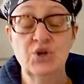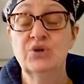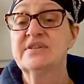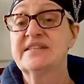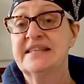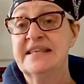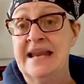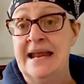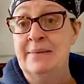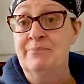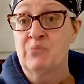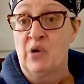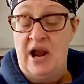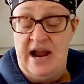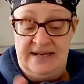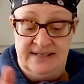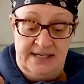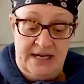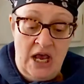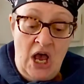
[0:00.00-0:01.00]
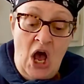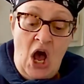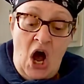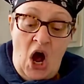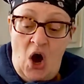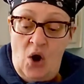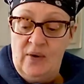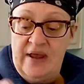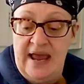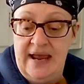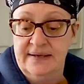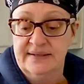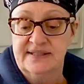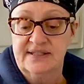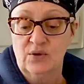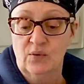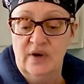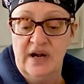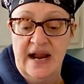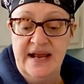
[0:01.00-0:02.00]
name brand. Okay,
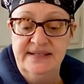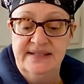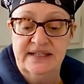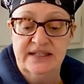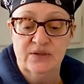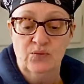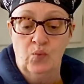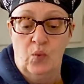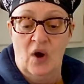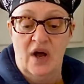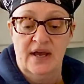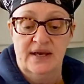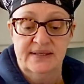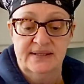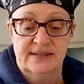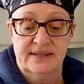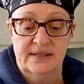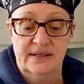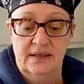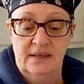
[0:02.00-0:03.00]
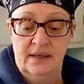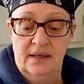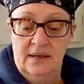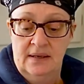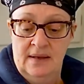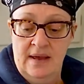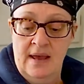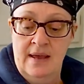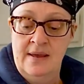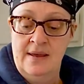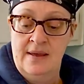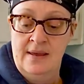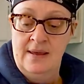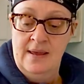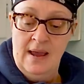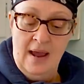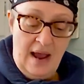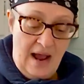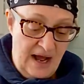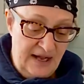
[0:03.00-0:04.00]
so what I did was,
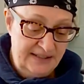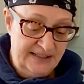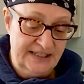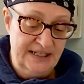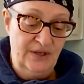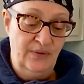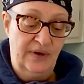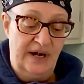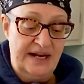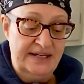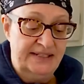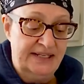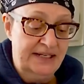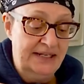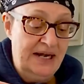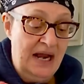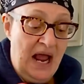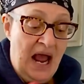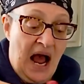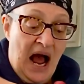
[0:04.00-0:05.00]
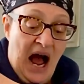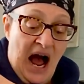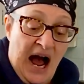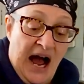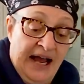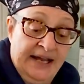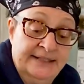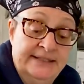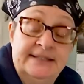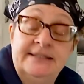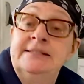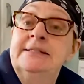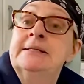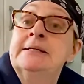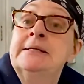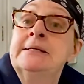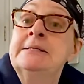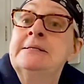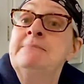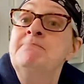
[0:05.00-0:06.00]
I'll tell you what I did. I
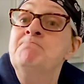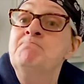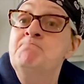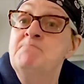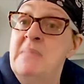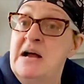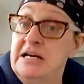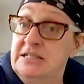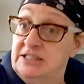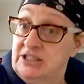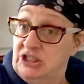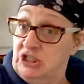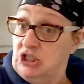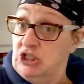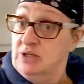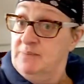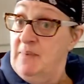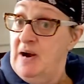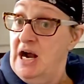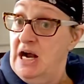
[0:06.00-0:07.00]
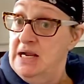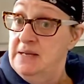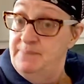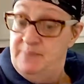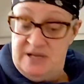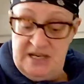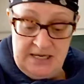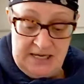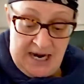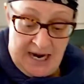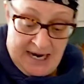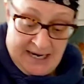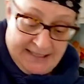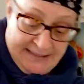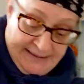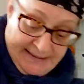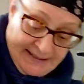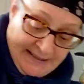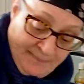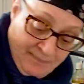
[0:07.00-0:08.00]
didn't measure my
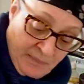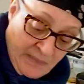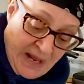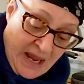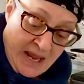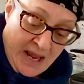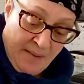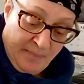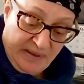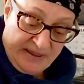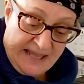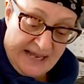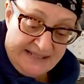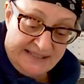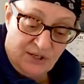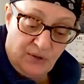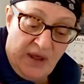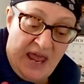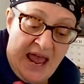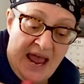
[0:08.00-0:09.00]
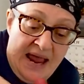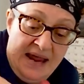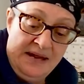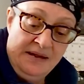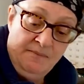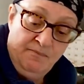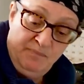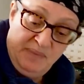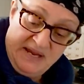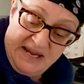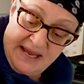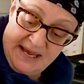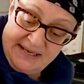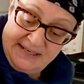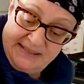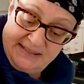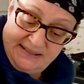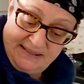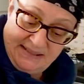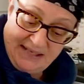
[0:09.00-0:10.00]
pecans, but that's okay
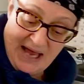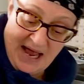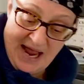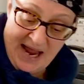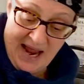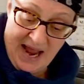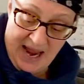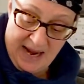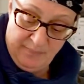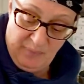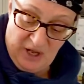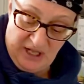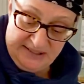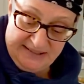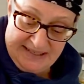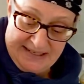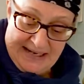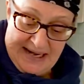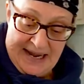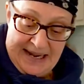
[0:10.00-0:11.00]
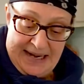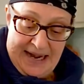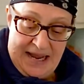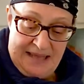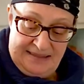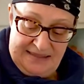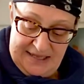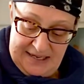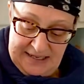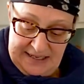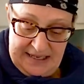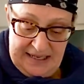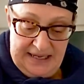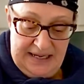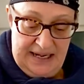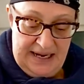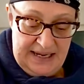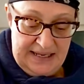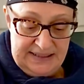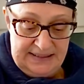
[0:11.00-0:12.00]
because I eyeballed it and I think
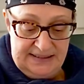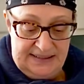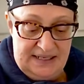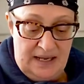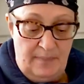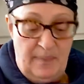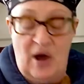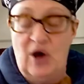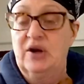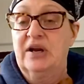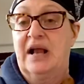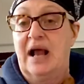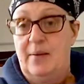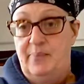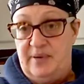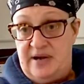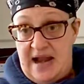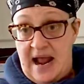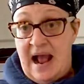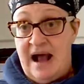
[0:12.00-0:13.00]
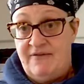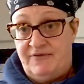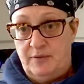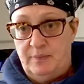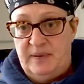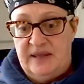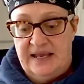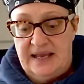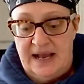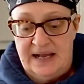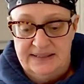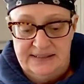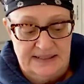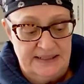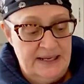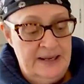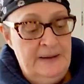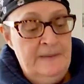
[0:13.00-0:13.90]
it is about 1.5 cups of pecans.